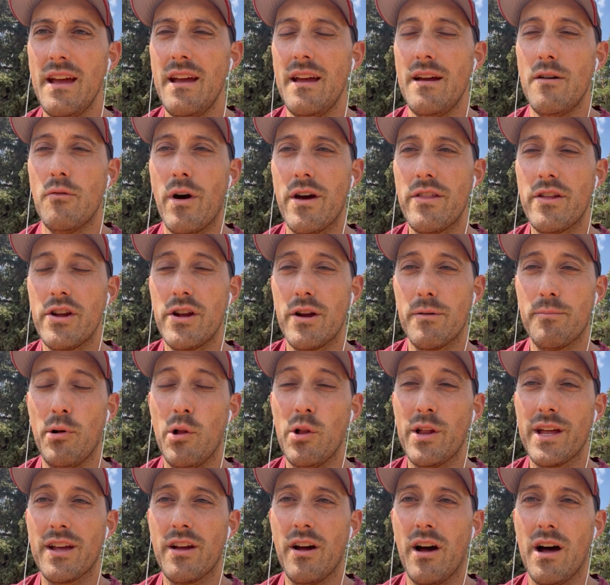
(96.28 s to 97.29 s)
whether you're
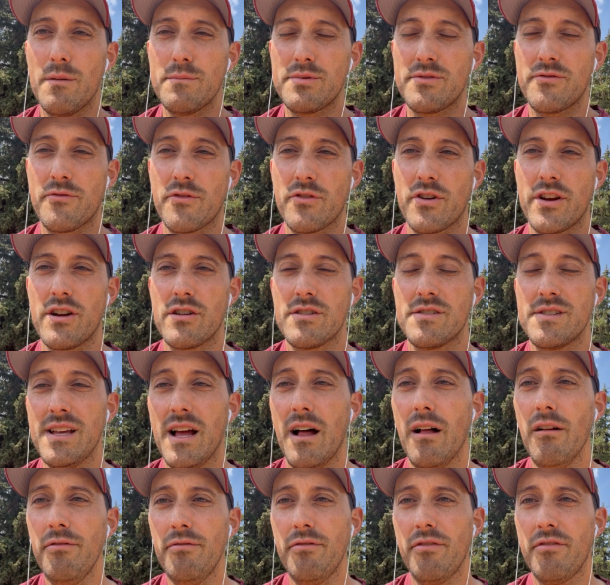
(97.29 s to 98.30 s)
pulling comps for
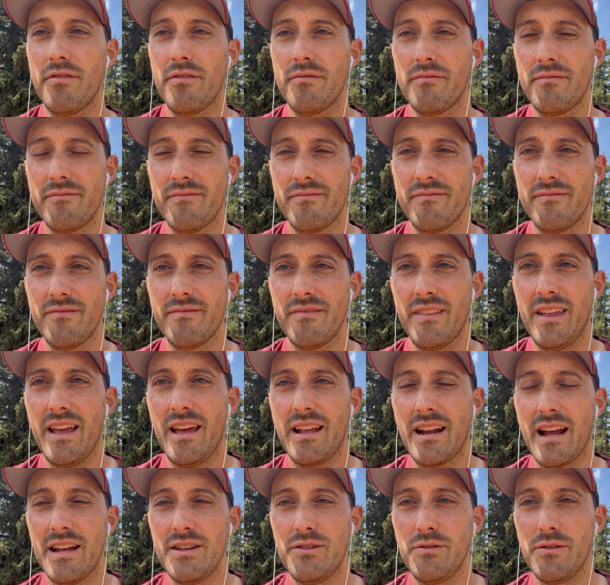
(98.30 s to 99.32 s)
yourself,
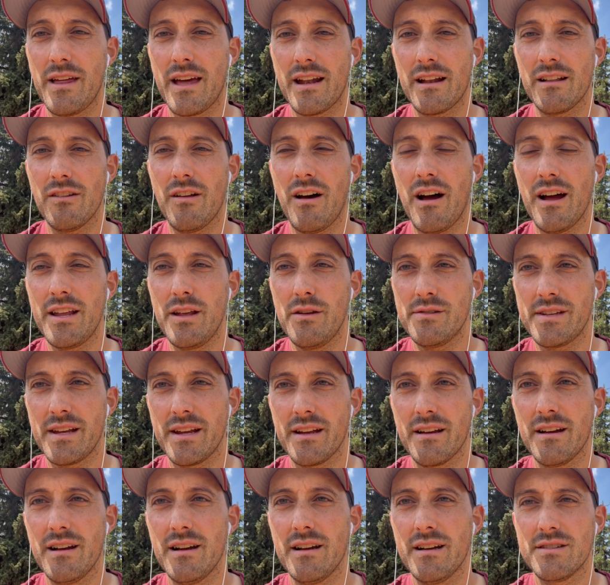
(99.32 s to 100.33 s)
and I do that a lot
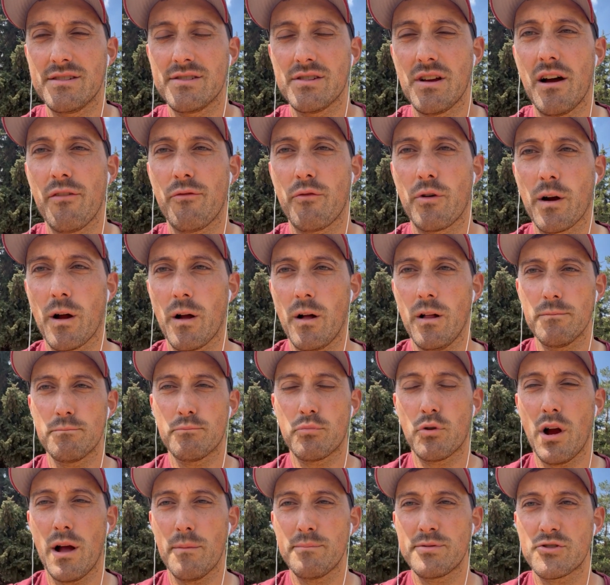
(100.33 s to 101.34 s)
using a software called
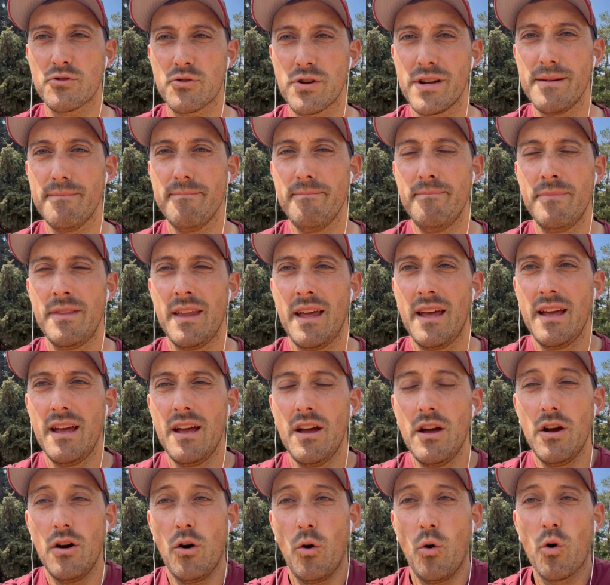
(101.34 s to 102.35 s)
PropStream,
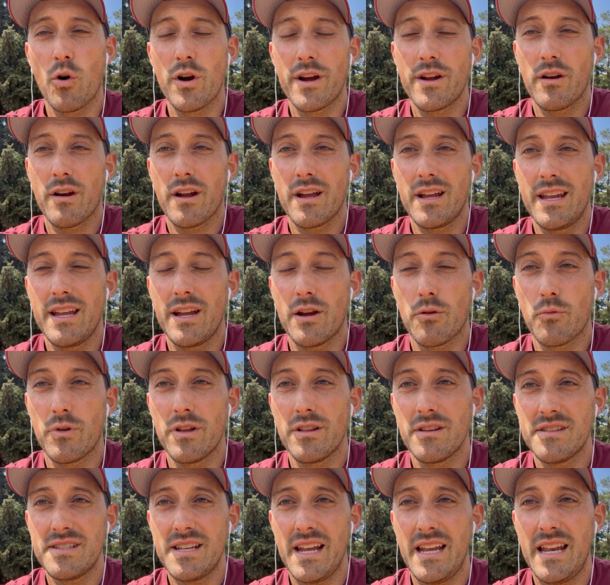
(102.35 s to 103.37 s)
or you're getting your real
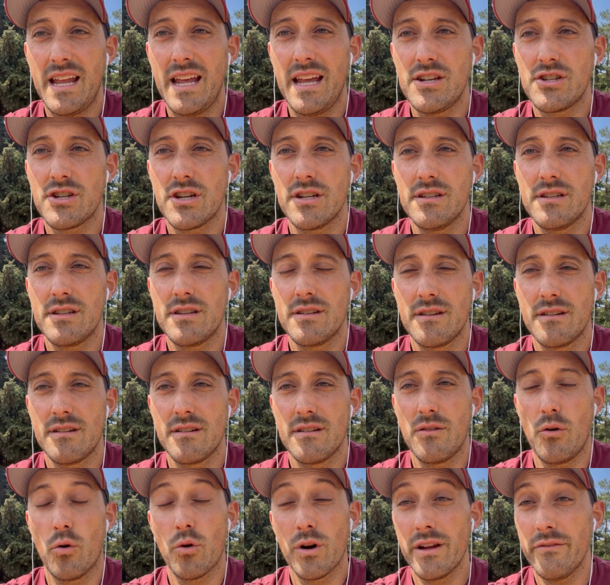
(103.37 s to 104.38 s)
estate agent
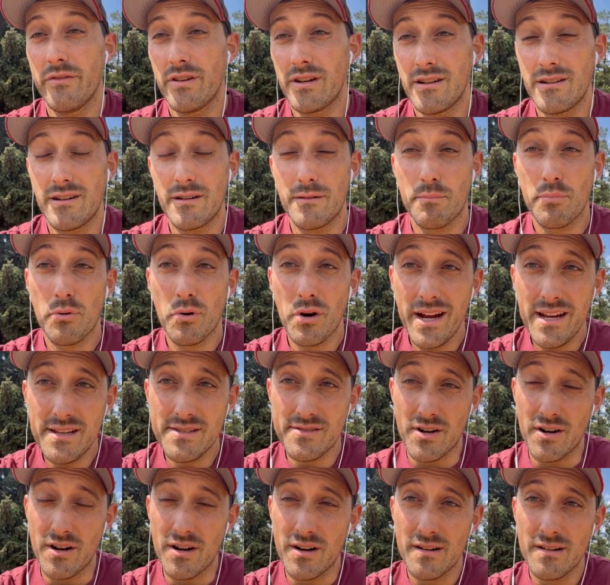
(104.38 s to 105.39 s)
or even an
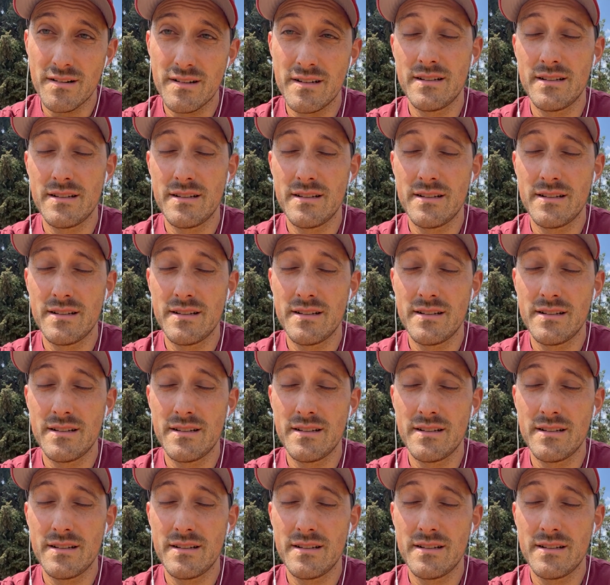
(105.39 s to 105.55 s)
appraiser